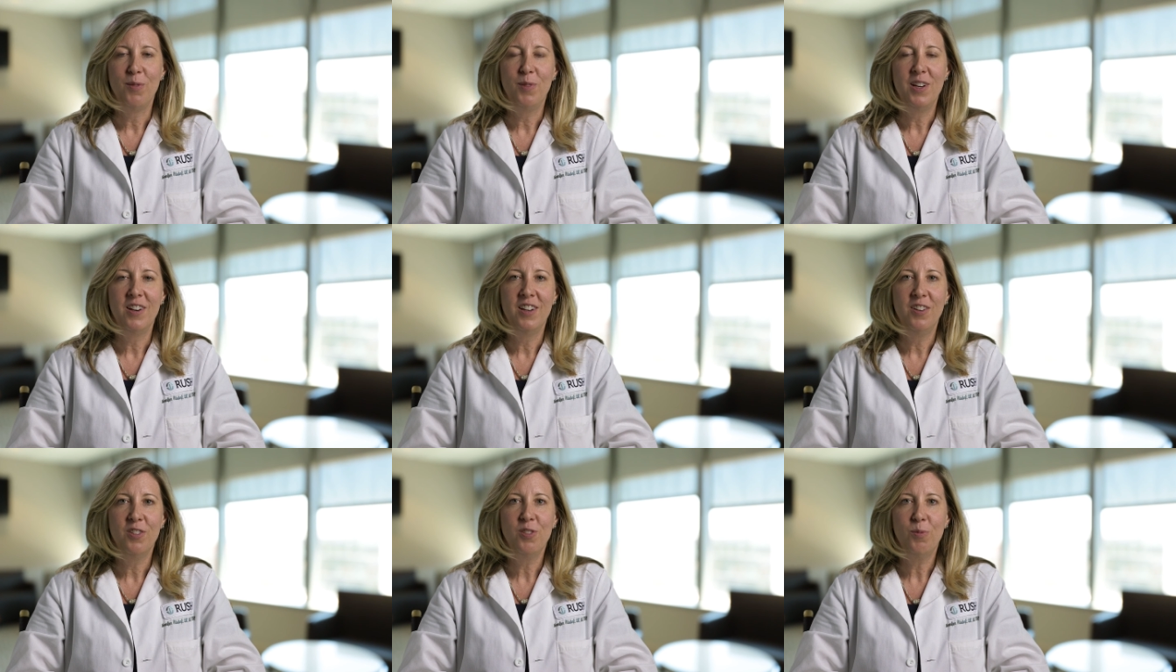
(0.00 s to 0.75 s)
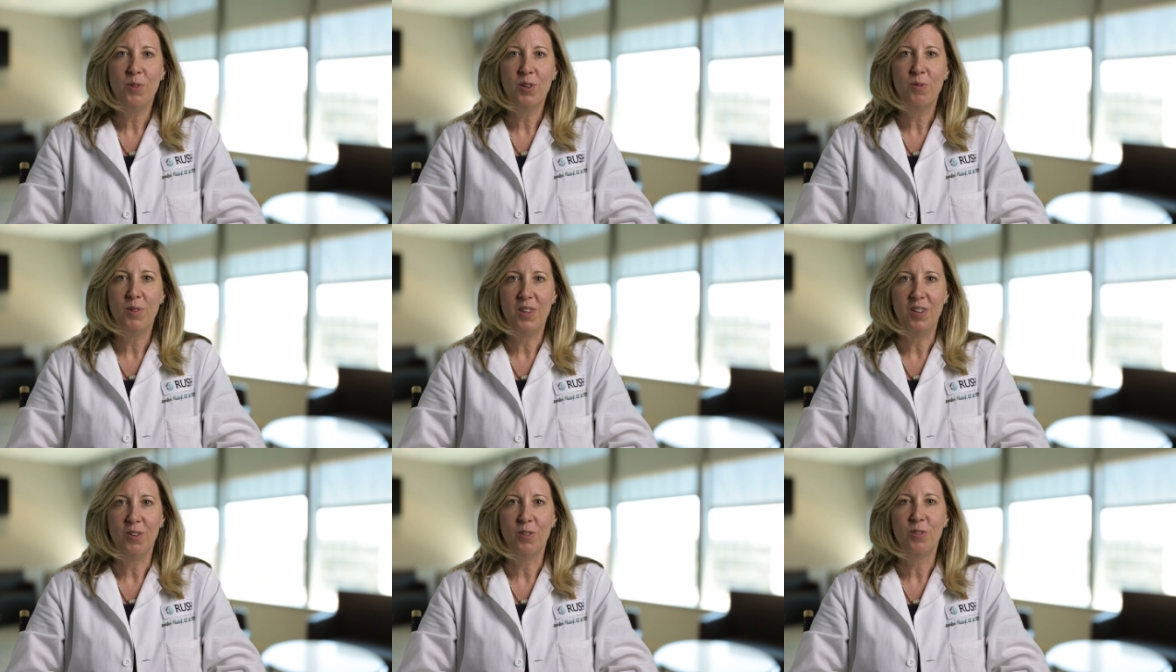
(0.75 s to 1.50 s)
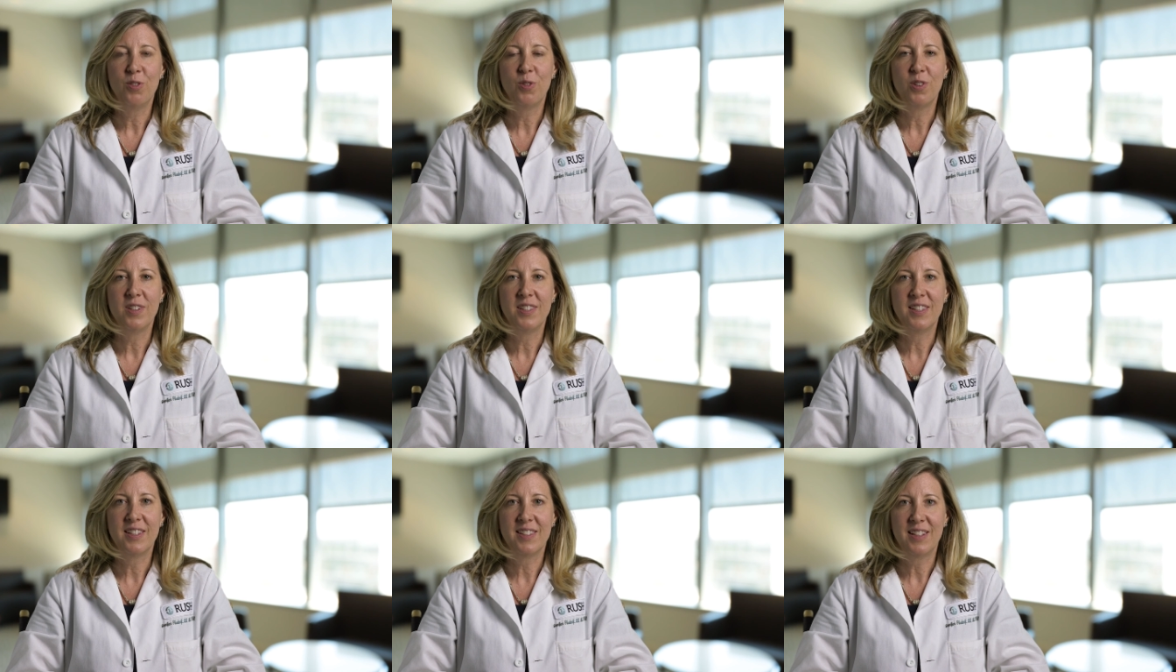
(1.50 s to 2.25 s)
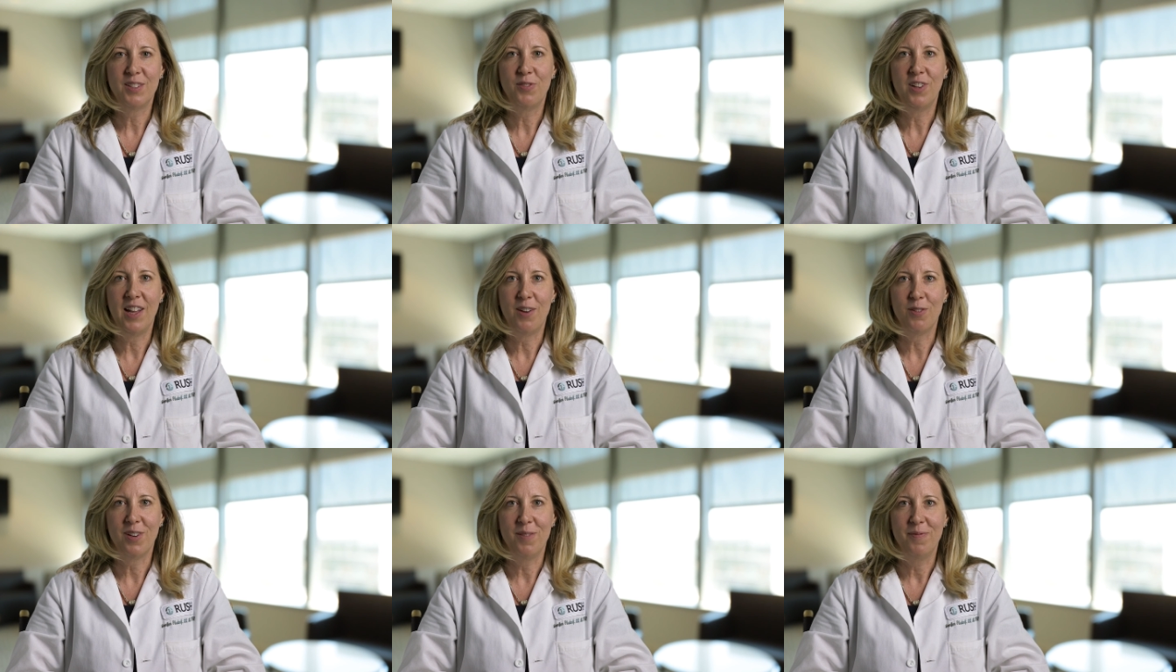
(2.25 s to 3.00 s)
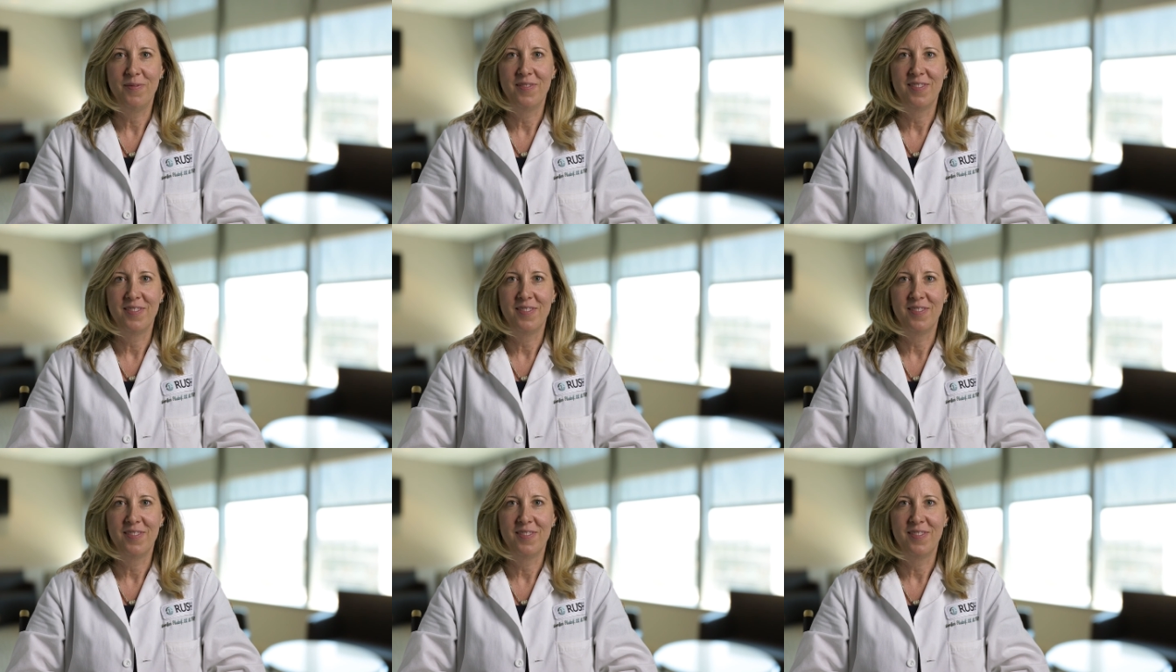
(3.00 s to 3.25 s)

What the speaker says: and we are here to work with you toward a successful outcome.